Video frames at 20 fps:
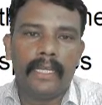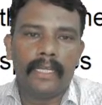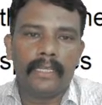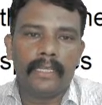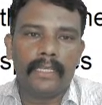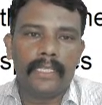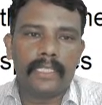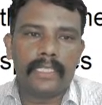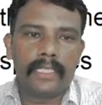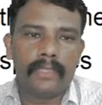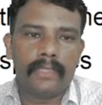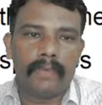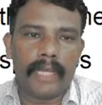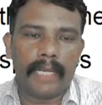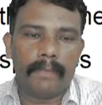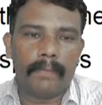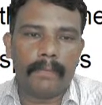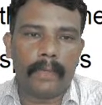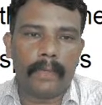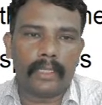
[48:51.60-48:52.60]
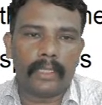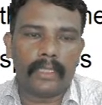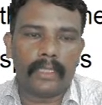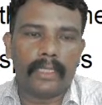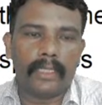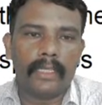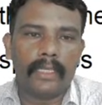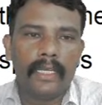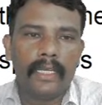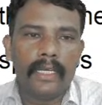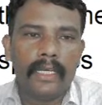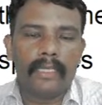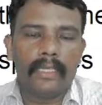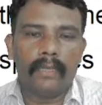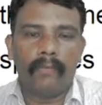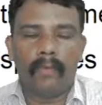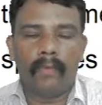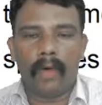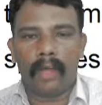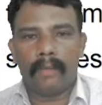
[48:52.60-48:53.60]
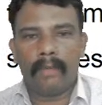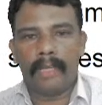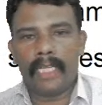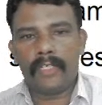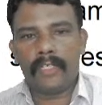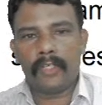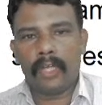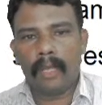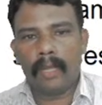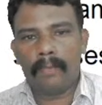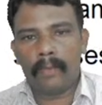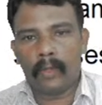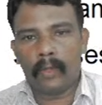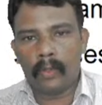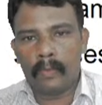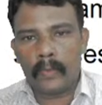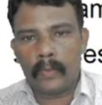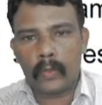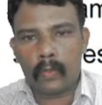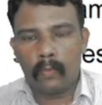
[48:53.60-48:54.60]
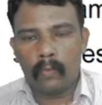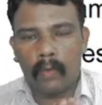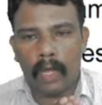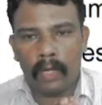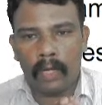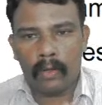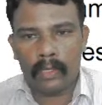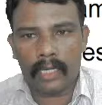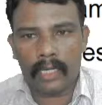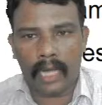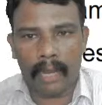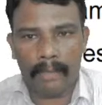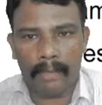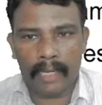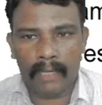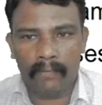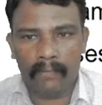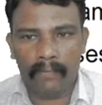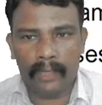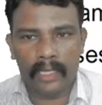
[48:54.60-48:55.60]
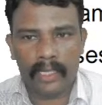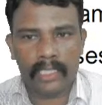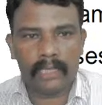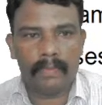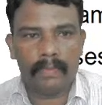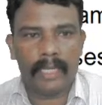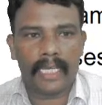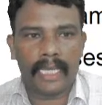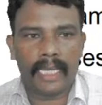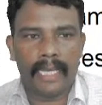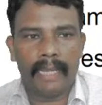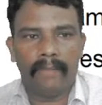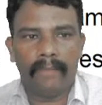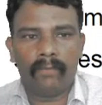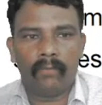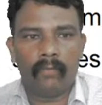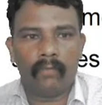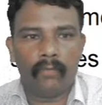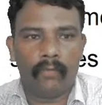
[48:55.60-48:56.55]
This is very important. The formation of groups to borrow grameen funds became